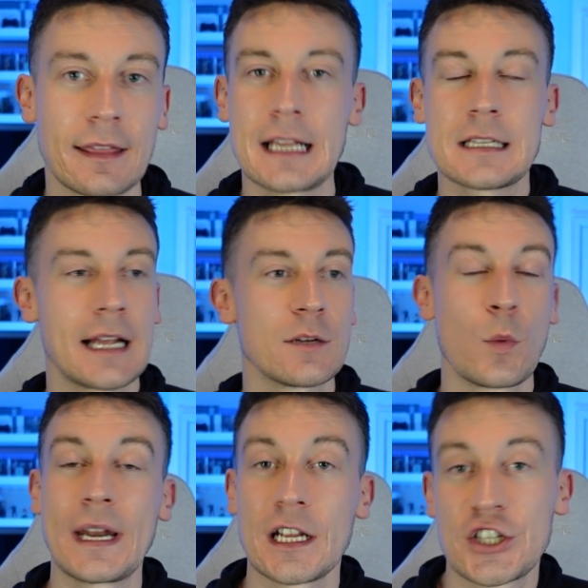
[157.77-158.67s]
Things like
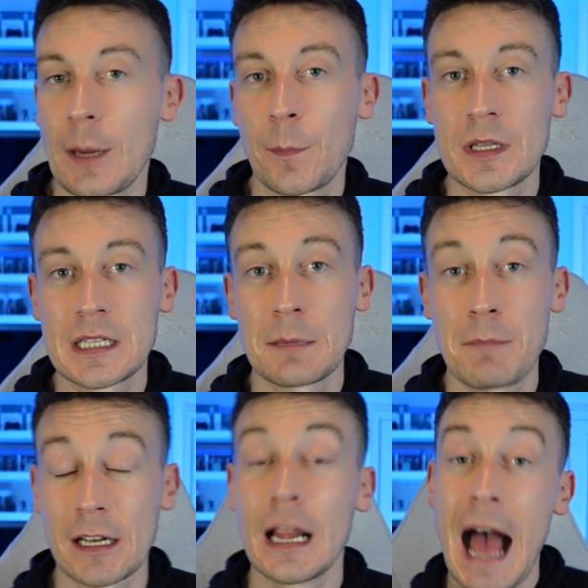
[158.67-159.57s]
winning a Champions League medal.